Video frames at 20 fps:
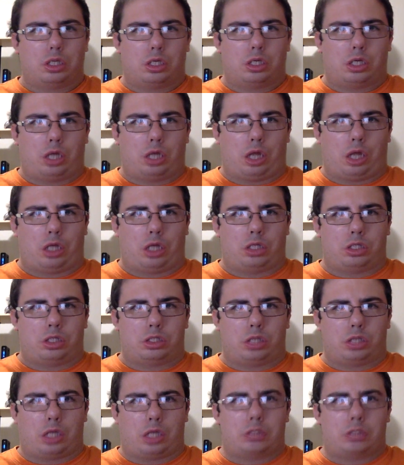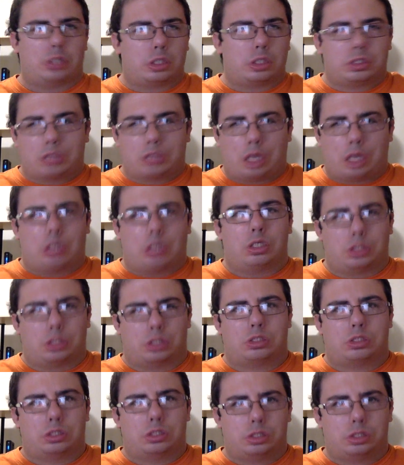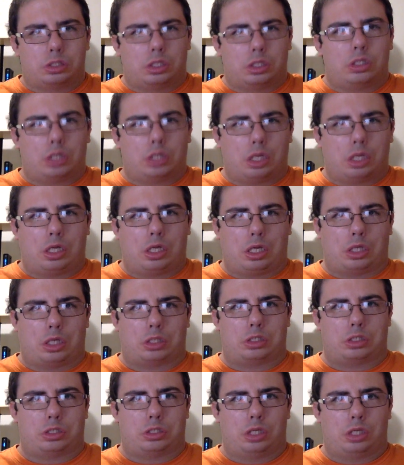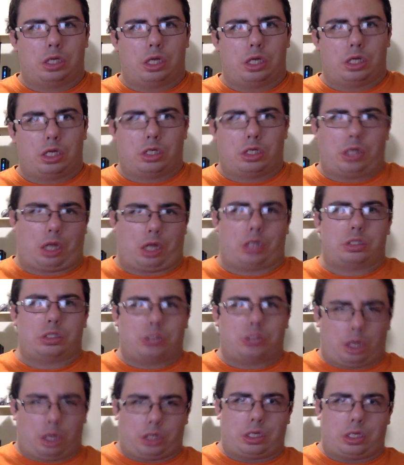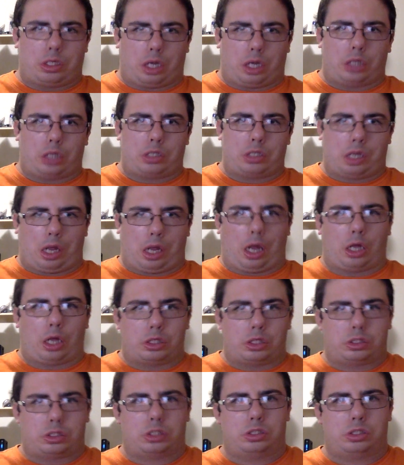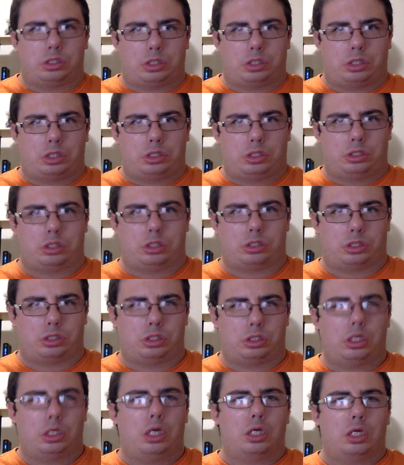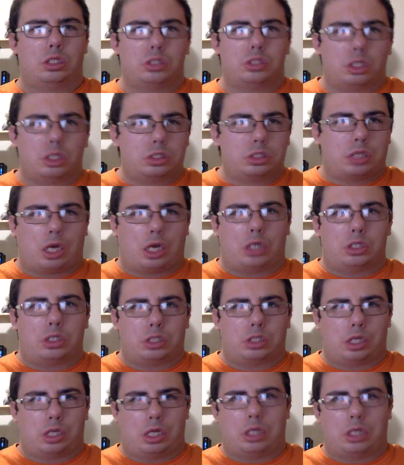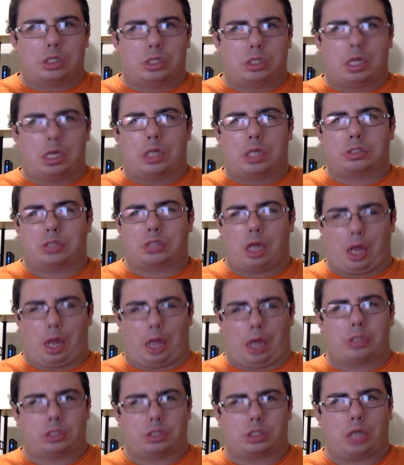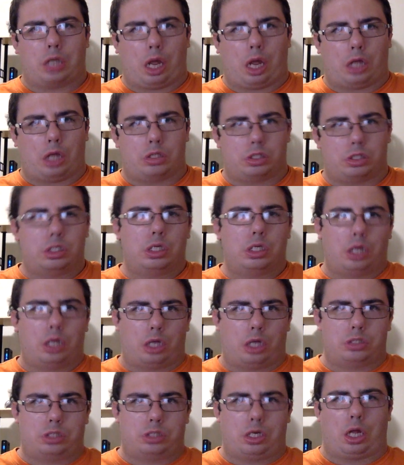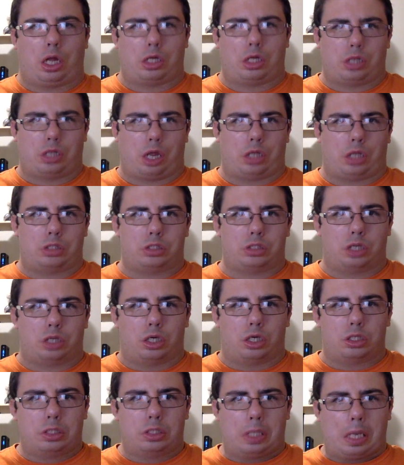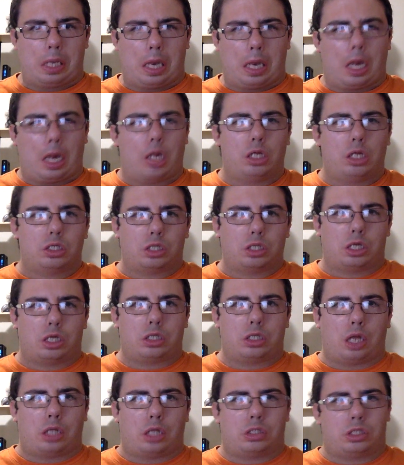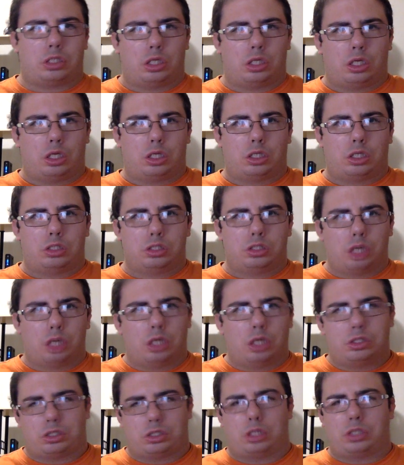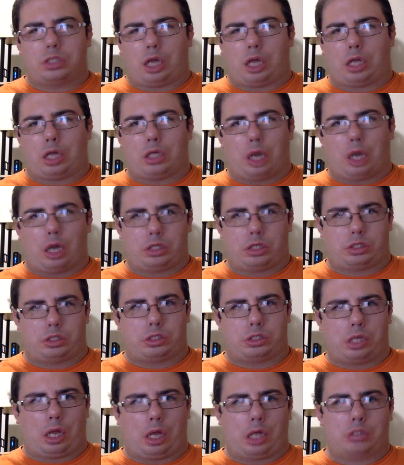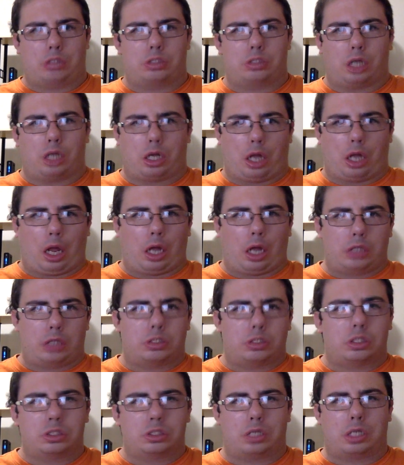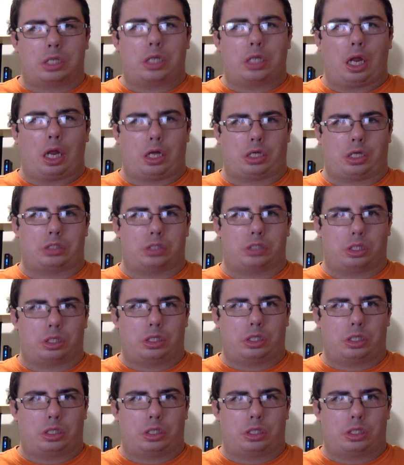And they won't be able to really use, and again, I'm talking about the average consumer, won't be able to use even half of the power of the iPad Pro. And that's most of my logic behind why I won't be buying one.